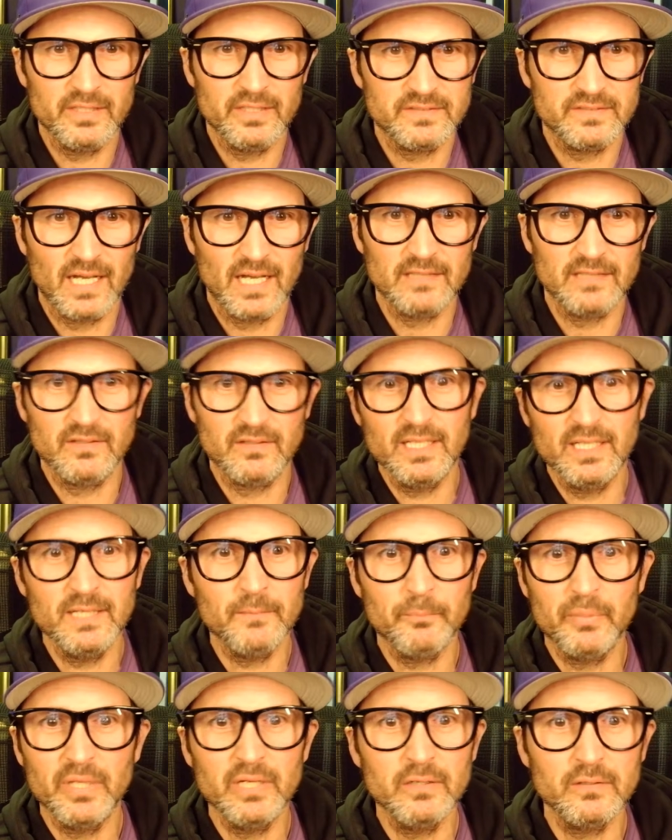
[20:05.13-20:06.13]
of these guys.
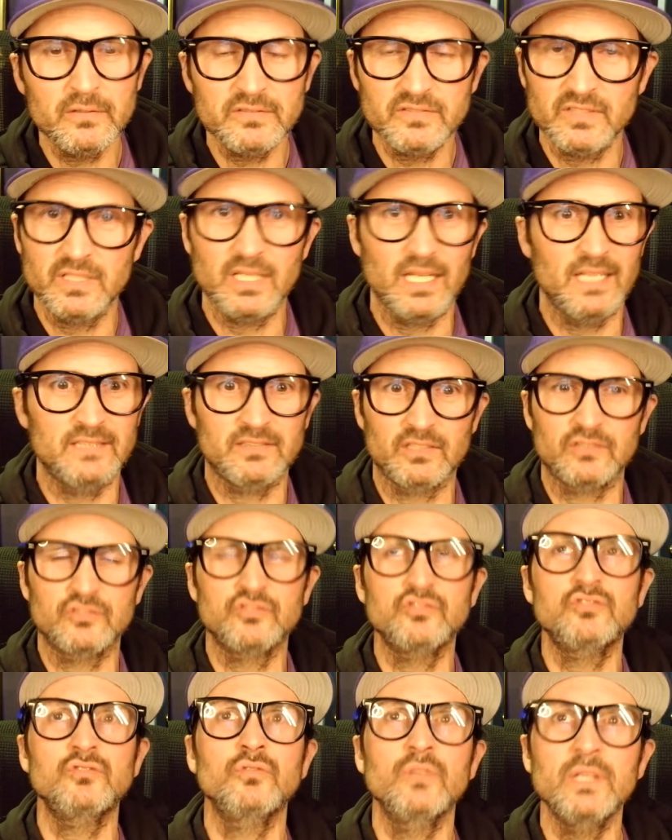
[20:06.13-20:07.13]
Liam Peterson is
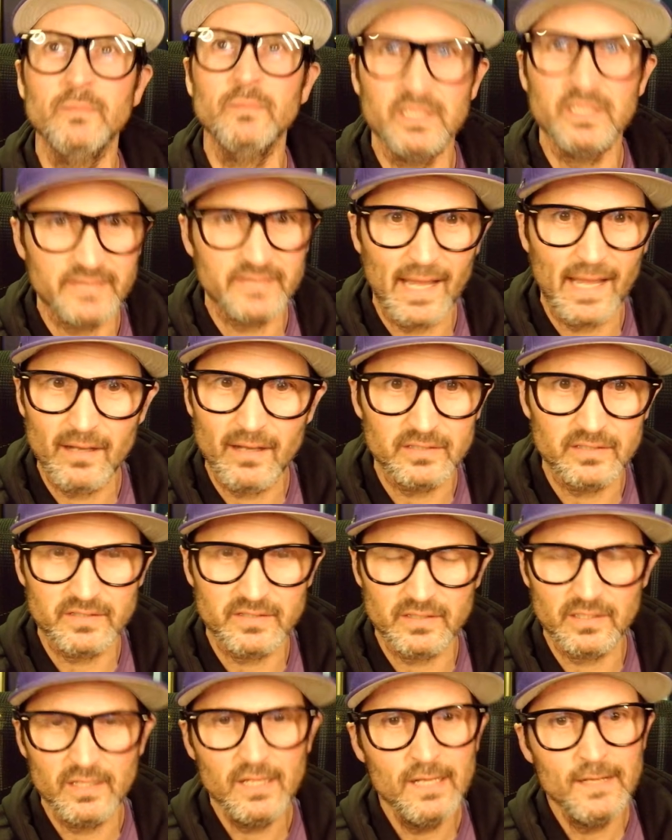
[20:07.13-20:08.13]
extremely
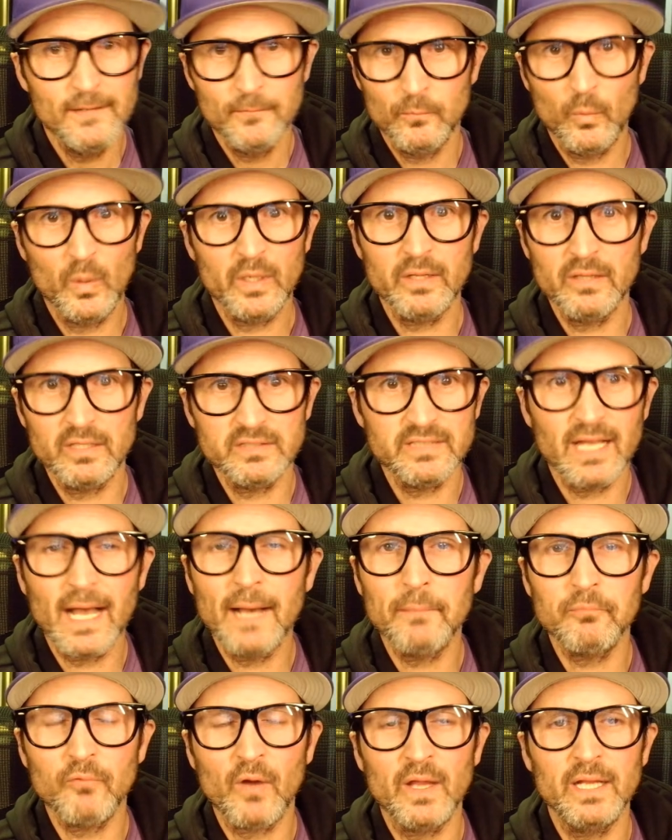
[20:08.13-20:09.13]
talented, one of the
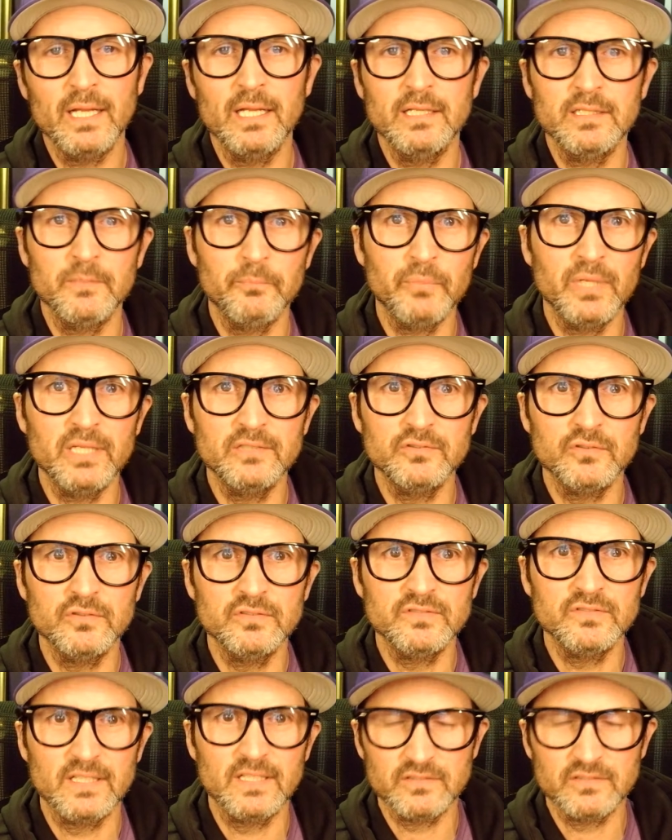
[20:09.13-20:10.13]
top right-handed
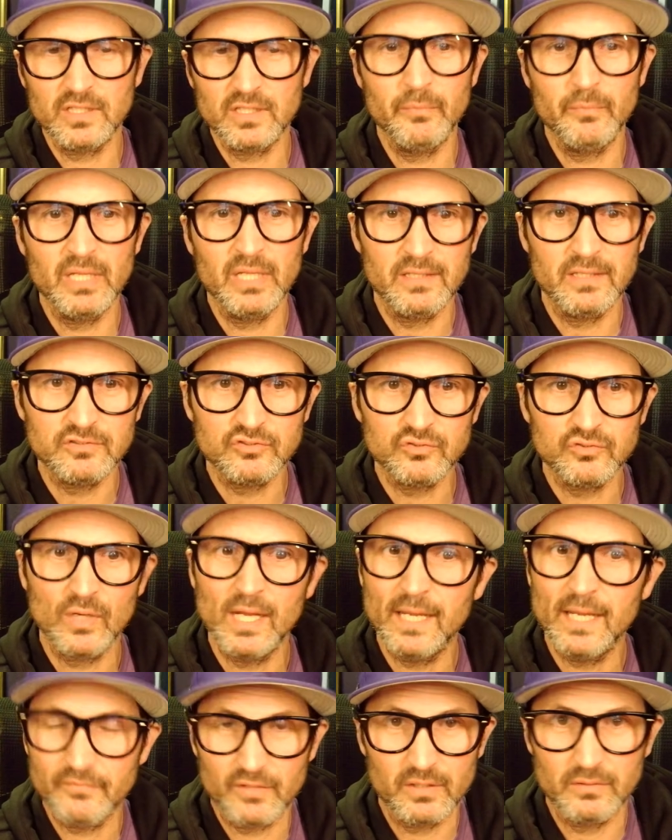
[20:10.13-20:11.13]
pitchers that's going to be in this
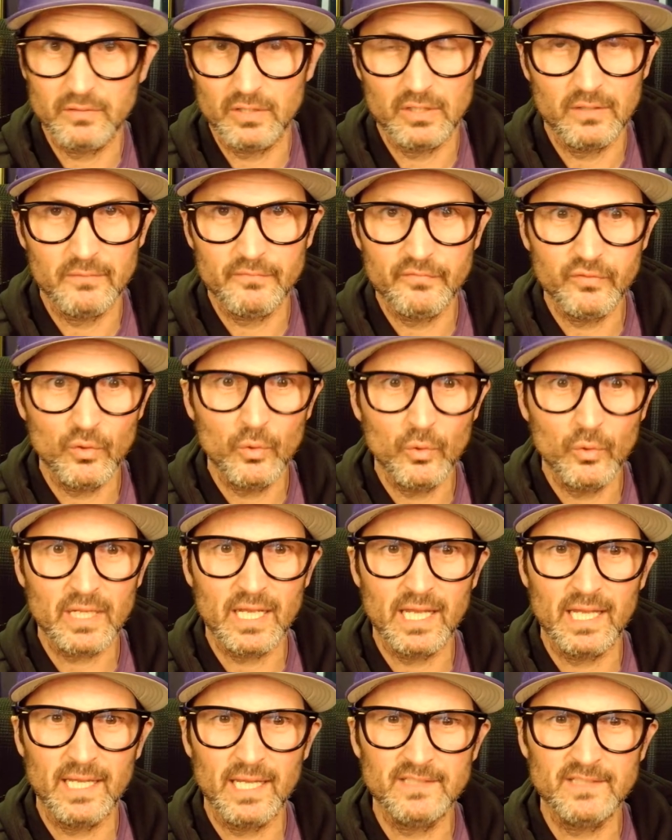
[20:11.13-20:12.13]
draft, the
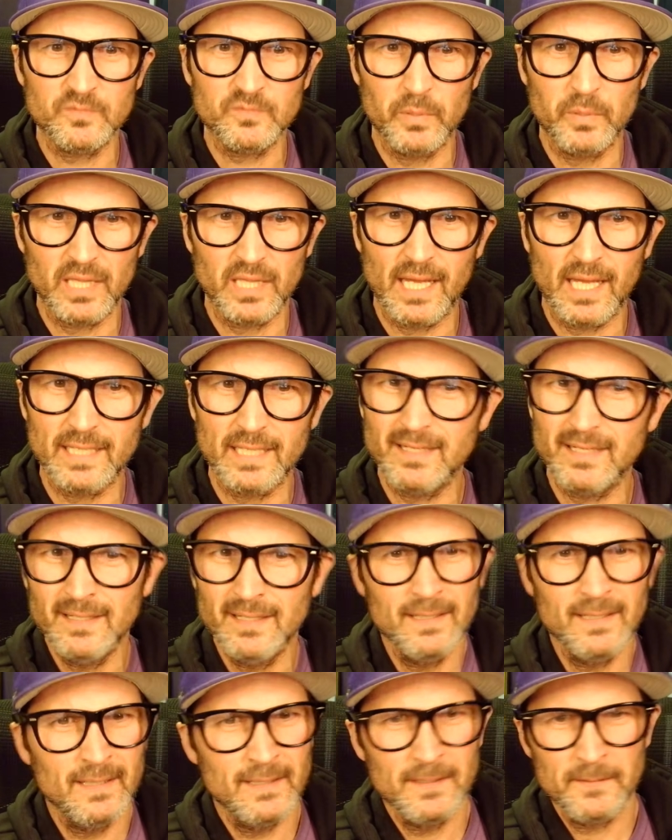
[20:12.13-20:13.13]
Florida ace. But like,
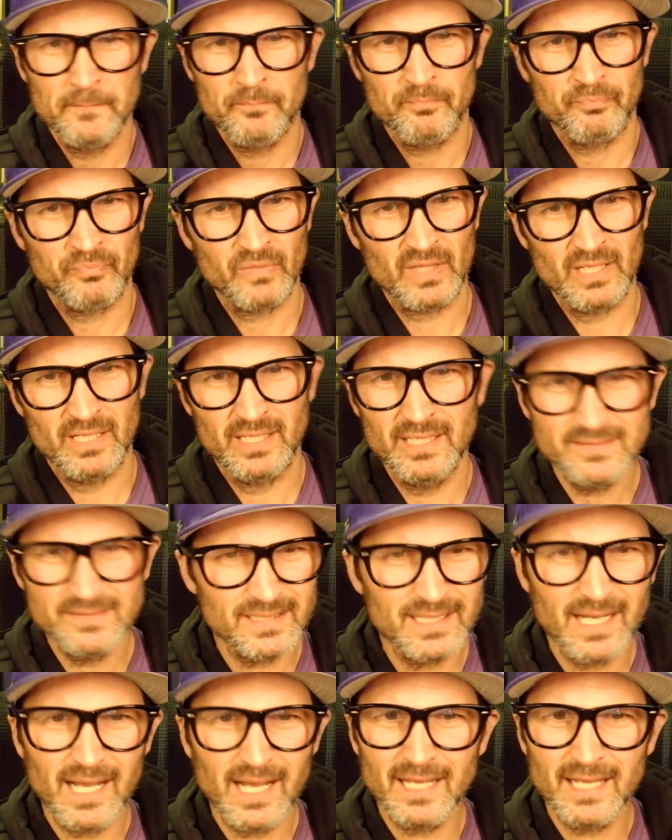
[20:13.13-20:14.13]

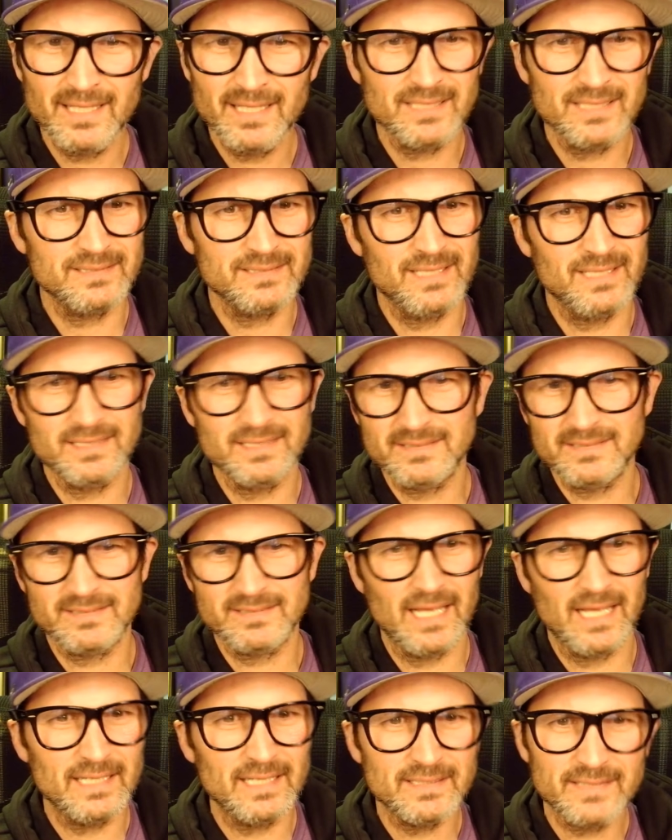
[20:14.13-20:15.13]
he's a guy
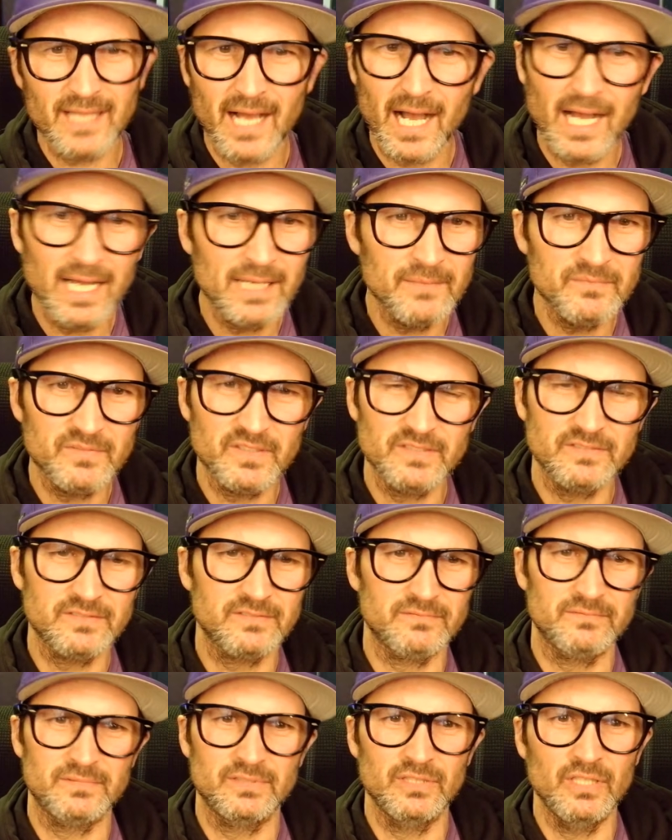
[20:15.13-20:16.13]
that's at times
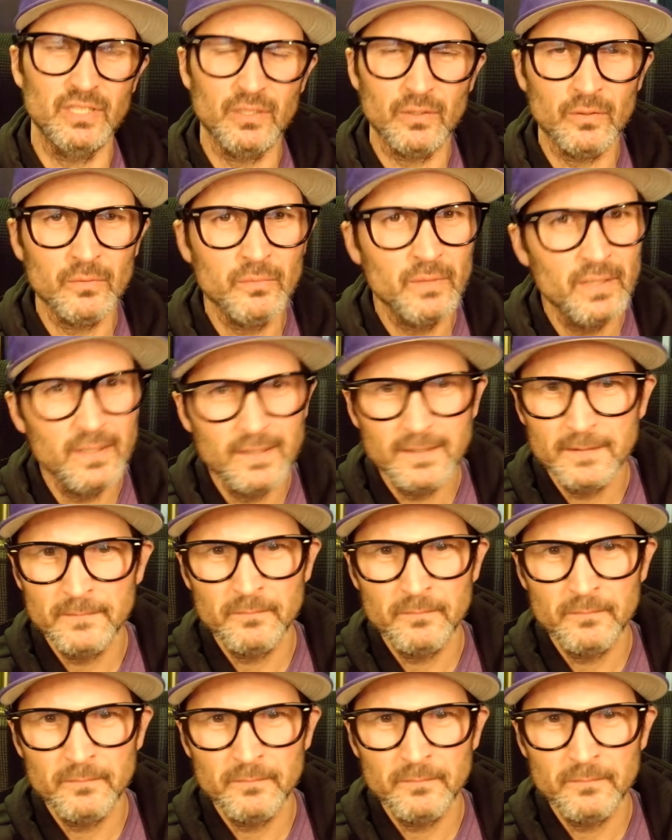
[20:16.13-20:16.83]
is, you know,